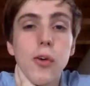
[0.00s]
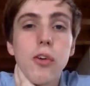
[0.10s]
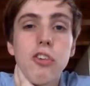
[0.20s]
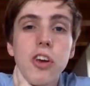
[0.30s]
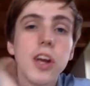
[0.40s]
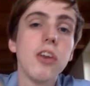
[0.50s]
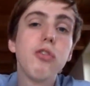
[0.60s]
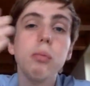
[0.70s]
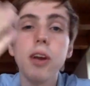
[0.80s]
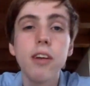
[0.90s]
saying this would
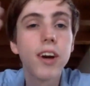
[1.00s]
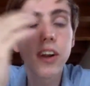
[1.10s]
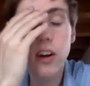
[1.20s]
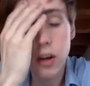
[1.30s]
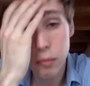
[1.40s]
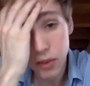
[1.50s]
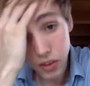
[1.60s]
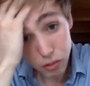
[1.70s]
be a great argument in